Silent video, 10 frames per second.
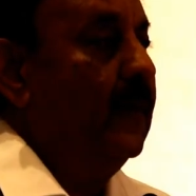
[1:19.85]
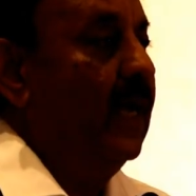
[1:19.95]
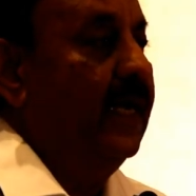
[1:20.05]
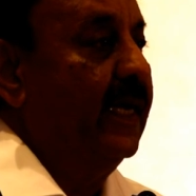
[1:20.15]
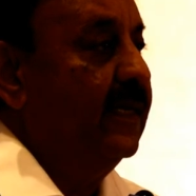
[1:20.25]

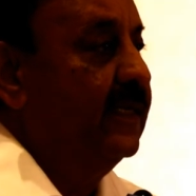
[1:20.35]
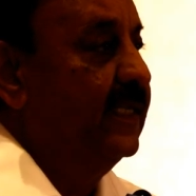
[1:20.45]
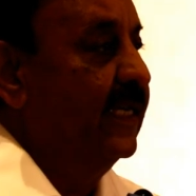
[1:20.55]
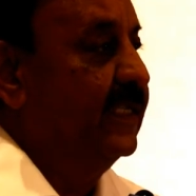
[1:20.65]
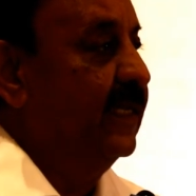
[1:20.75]
I can
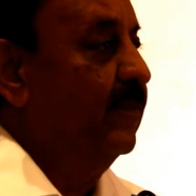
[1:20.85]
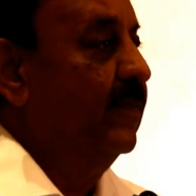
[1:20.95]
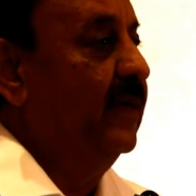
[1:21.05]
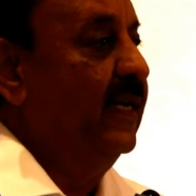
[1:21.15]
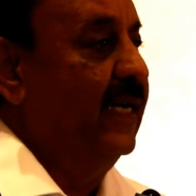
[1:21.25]
share
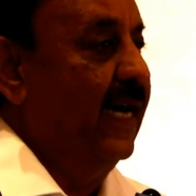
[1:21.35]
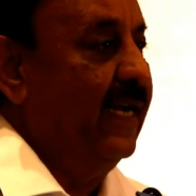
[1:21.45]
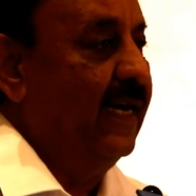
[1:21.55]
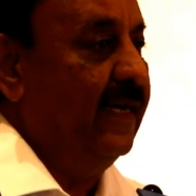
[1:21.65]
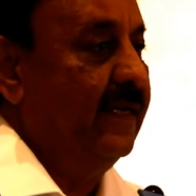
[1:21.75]
some
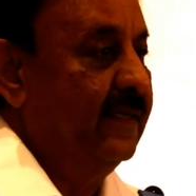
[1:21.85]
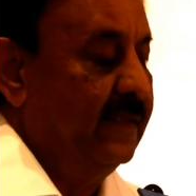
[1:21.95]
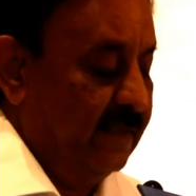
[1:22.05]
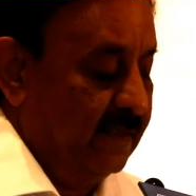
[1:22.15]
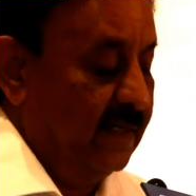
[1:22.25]

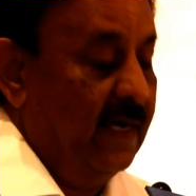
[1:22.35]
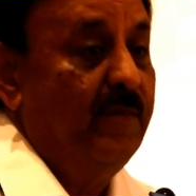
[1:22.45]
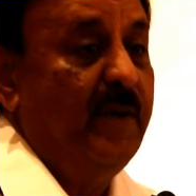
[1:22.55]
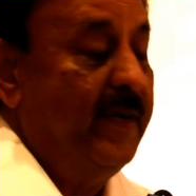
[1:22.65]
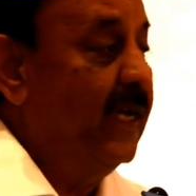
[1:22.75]
data.
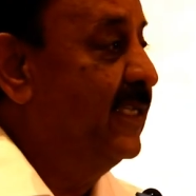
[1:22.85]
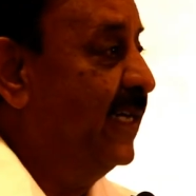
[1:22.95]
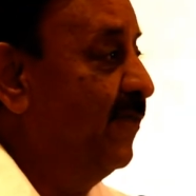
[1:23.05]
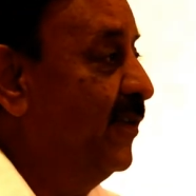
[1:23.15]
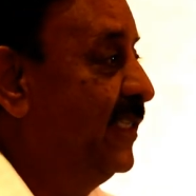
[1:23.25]
Maybe I'll
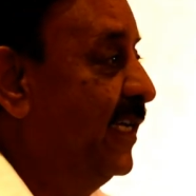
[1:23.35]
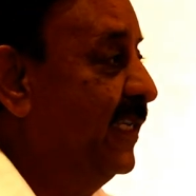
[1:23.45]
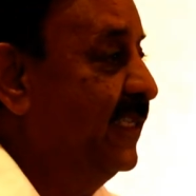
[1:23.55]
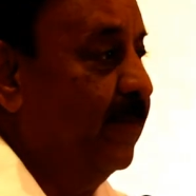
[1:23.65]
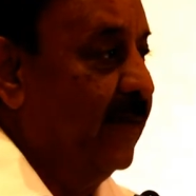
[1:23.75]
start with
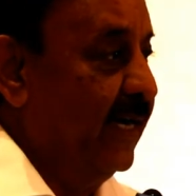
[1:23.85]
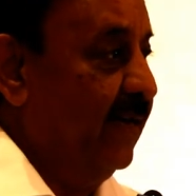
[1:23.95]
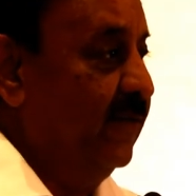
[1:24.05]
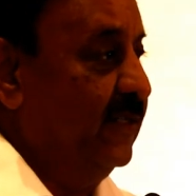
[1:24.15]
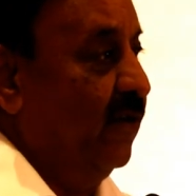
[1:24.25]
sharing some
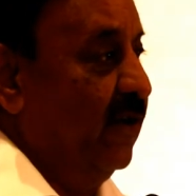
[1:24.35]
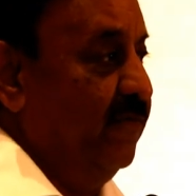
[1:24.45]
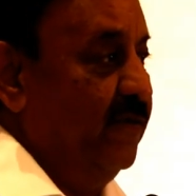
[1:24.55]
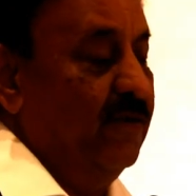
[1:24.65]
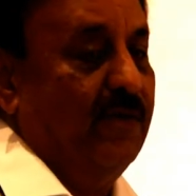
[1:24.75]
data, which all
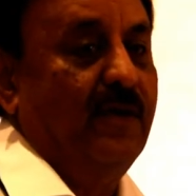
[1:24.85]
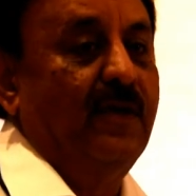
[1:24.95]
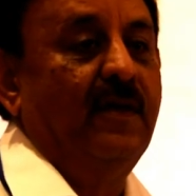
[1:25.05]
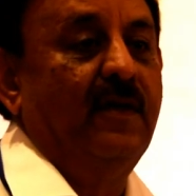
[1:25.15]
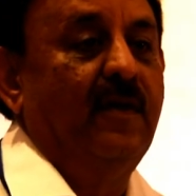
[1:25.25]
of you
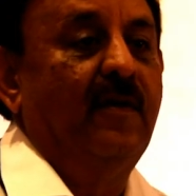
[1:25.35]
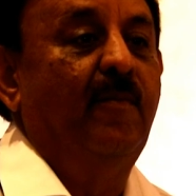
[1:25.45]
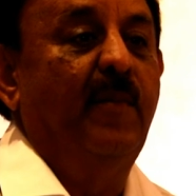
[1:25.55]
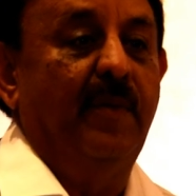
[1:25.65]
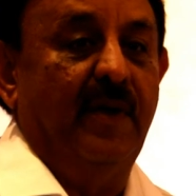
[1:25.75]

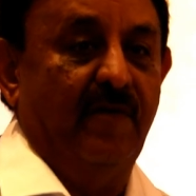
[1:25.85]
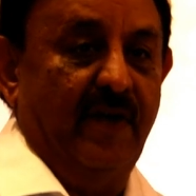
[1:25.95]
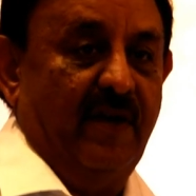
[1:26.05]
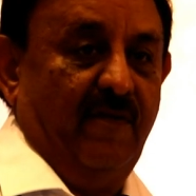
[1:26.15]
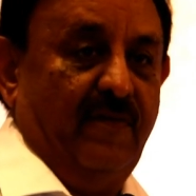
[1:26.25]
may be
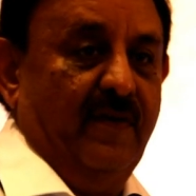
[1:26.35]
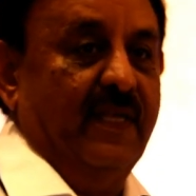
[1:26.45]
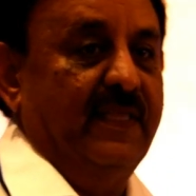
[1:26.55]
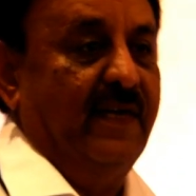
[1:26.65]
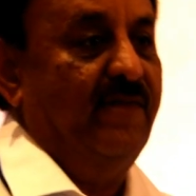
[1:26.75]
aware of,
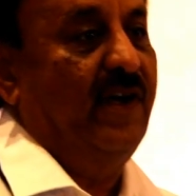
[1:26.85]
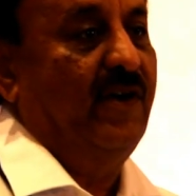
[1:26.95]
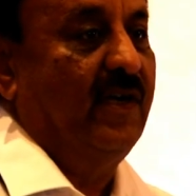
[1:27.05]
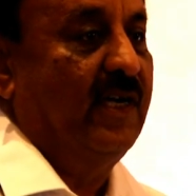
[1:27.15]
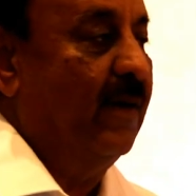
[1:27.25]
and then
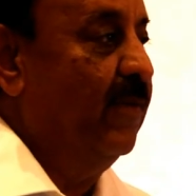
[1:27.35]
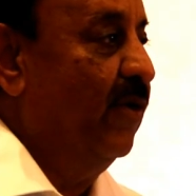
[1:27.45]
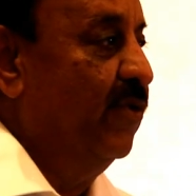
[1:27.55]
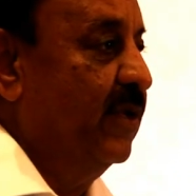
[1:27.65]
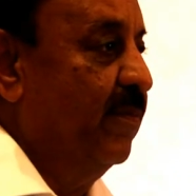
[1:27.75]
we'll come
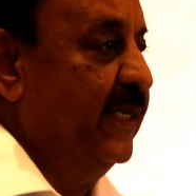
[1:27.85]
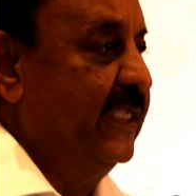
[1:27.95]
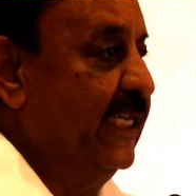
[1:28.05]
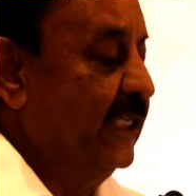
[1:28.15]
down to the basic